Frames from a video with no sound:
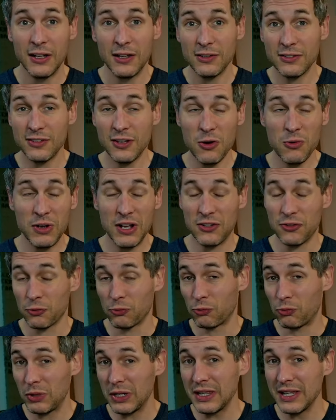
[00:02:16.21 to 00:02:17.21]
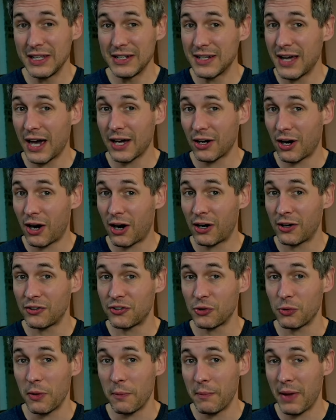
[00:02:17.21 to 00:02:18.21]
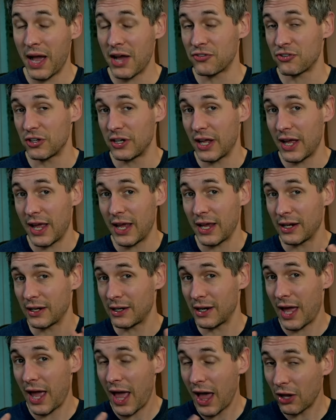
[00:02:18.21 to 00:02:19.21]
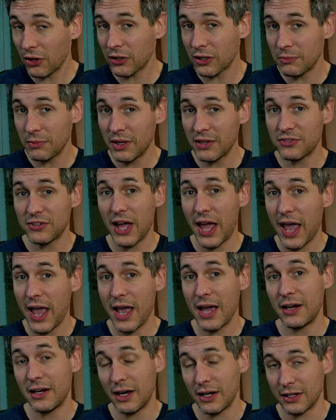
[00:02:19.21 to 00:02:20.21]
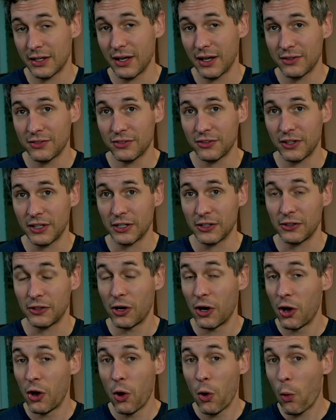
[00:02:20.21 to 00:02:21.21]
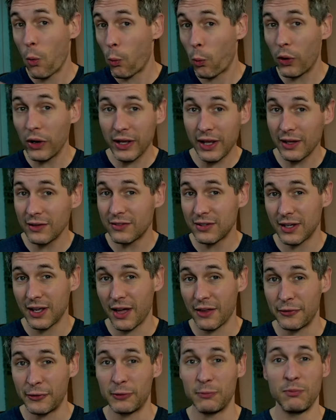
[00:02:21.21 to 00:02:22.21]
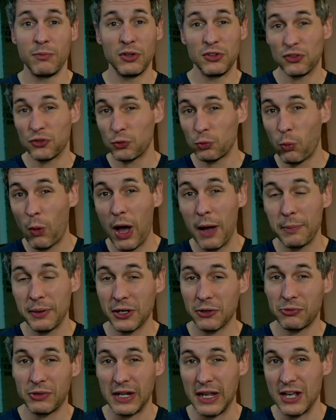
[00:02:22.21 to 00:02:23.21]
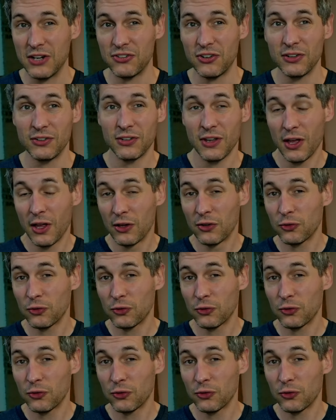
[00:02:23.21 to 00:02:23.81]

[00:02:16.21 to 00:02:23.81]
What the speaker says: So it's really not hard to imagine an alchemist and a Gunslinger working together, swapping reagents,